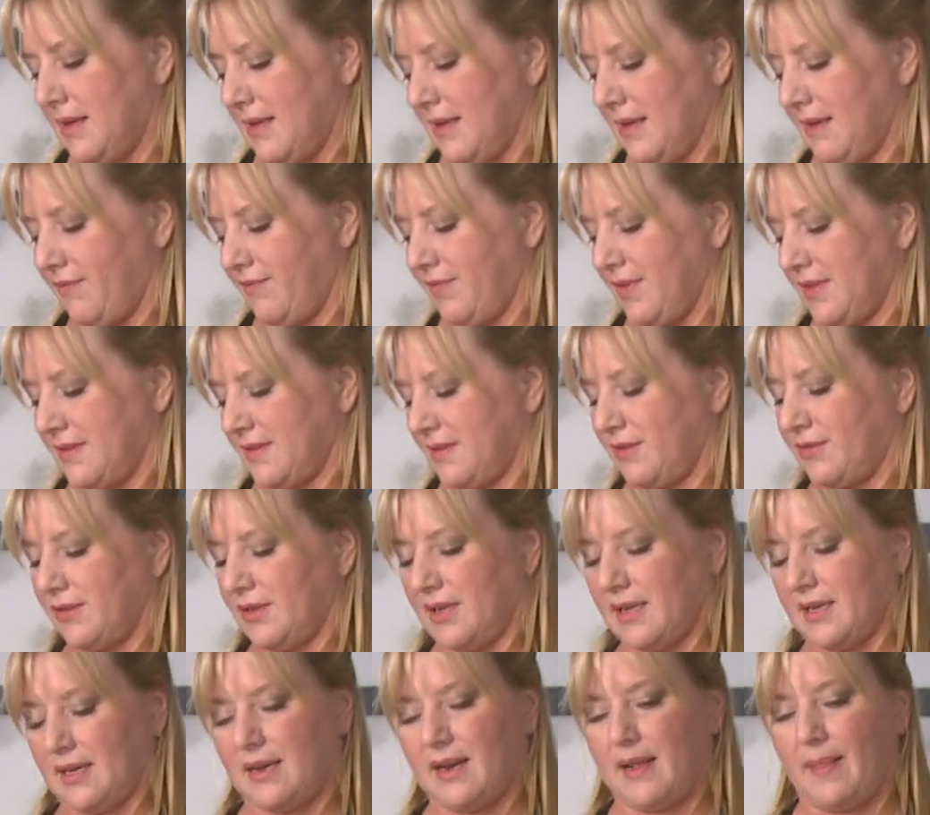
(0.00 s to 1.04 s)
If it's
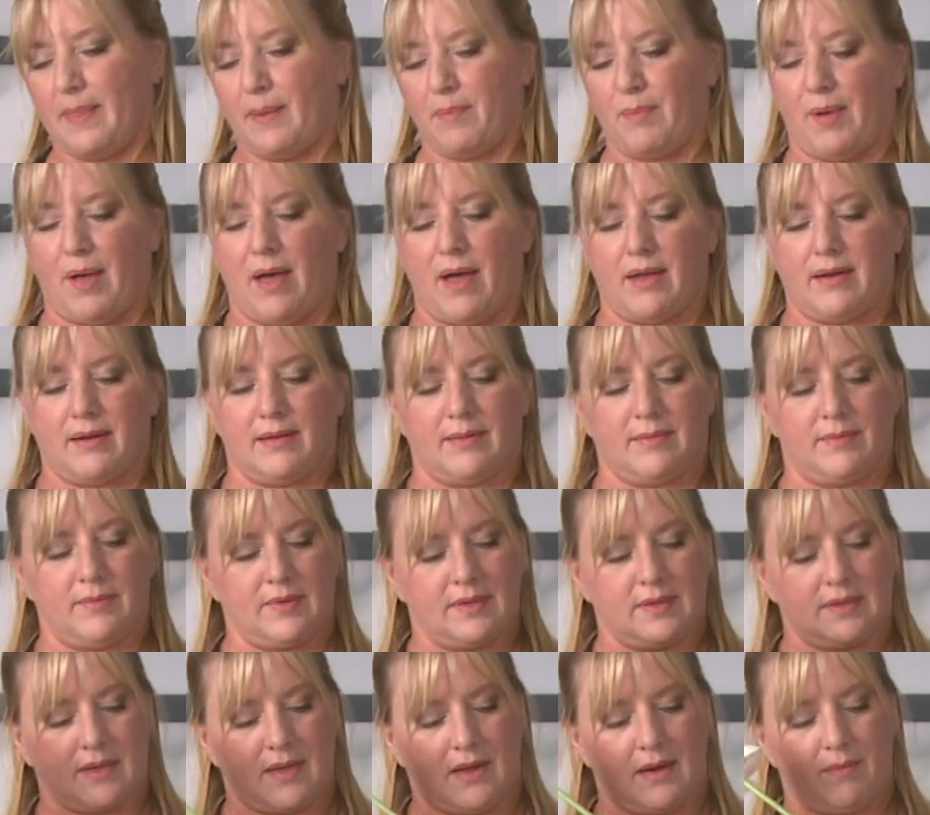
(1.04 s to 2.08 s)
crooked on the bottom,
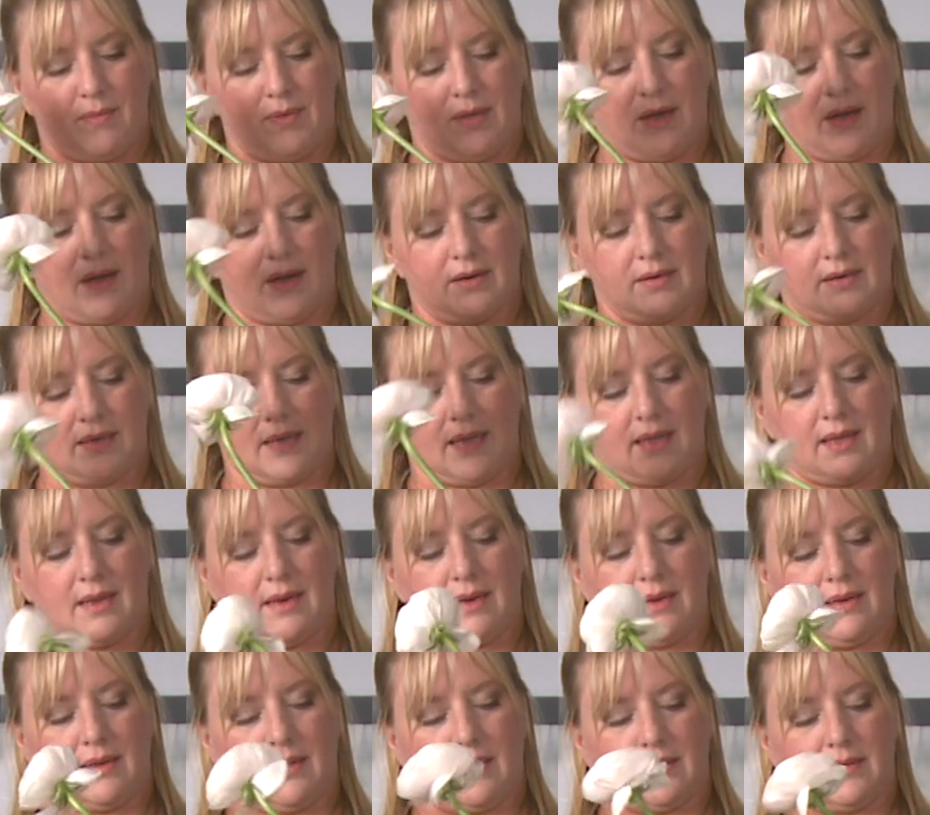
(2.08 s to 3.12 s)
it's going to be hard to get
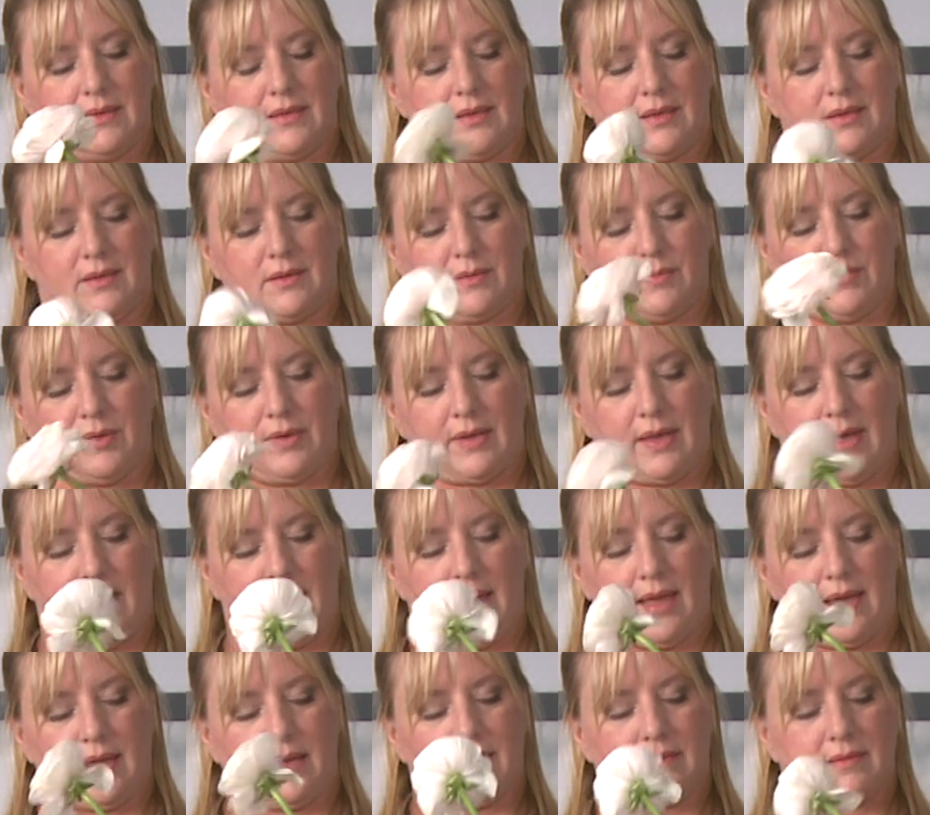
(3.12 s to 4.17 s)
it into your
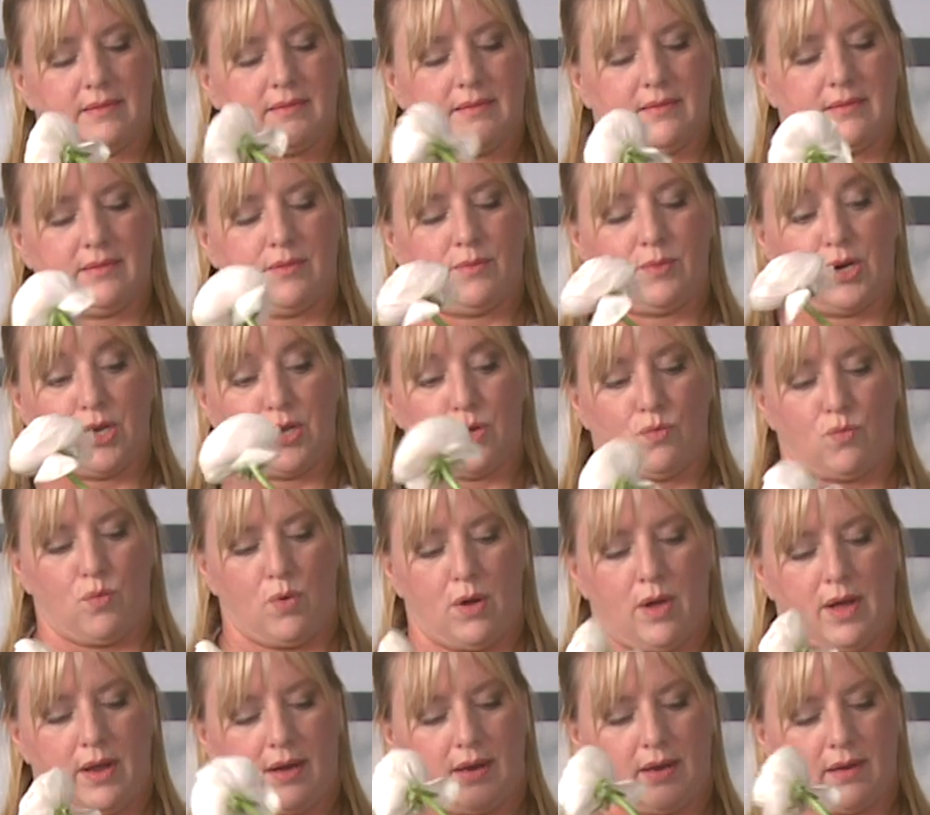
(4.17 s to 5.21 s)
bouquet where you
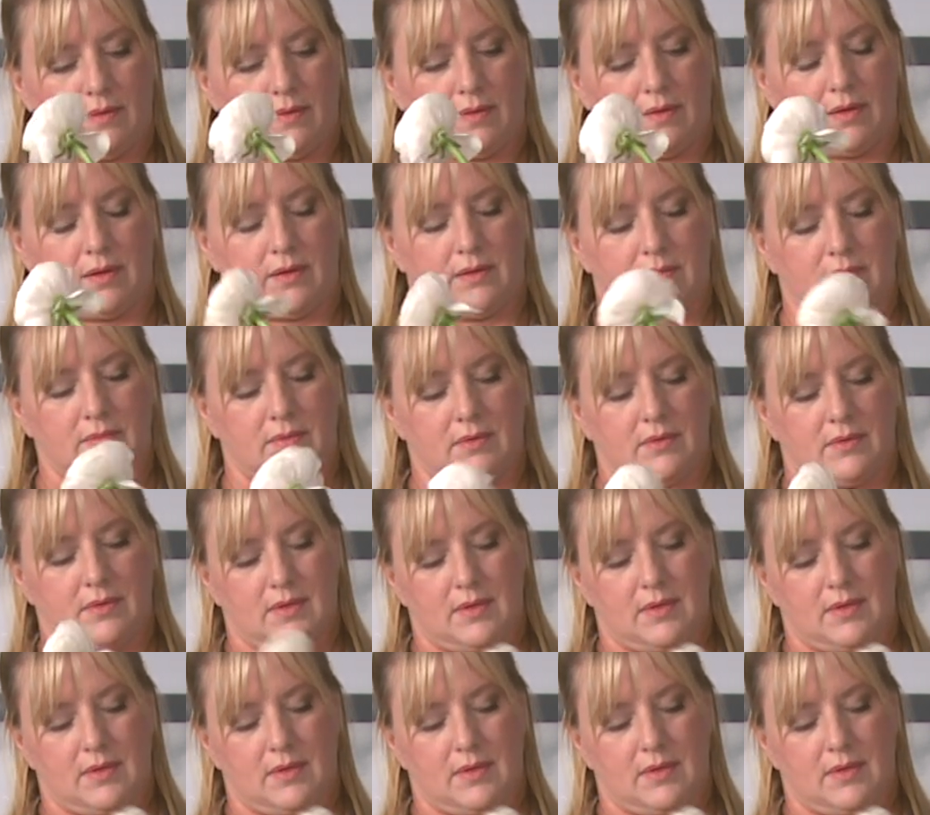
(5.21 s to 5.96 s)
want it. So